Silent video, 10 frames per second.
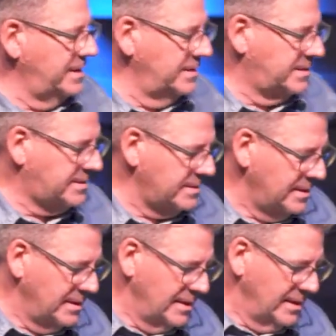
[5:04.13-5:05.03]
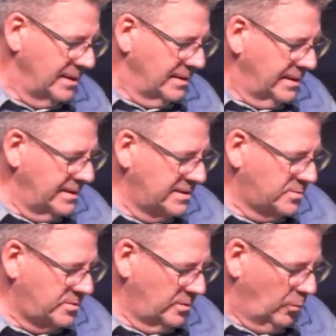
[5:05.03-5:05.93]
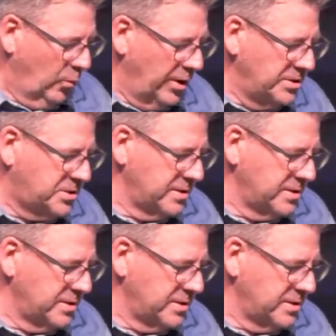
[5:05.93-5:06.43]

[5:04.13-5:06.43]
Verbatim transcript: his, his word